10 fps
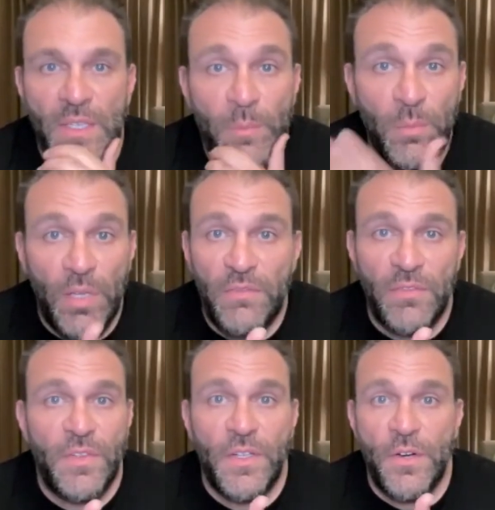some people
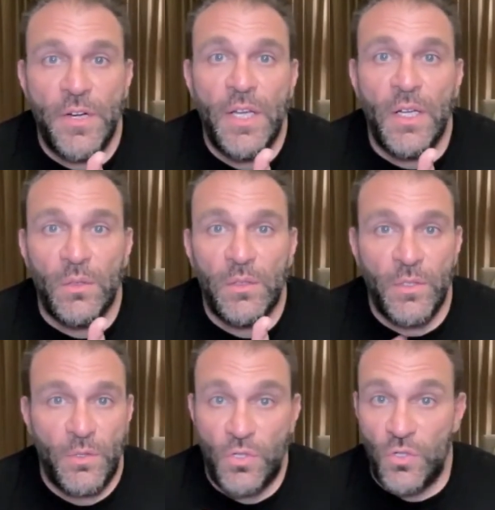haven't figured it out
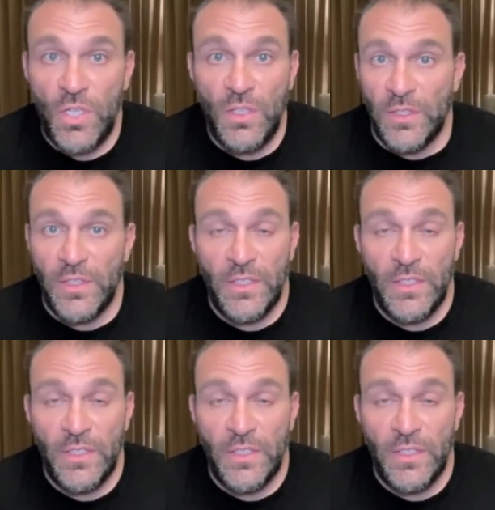and they're struggling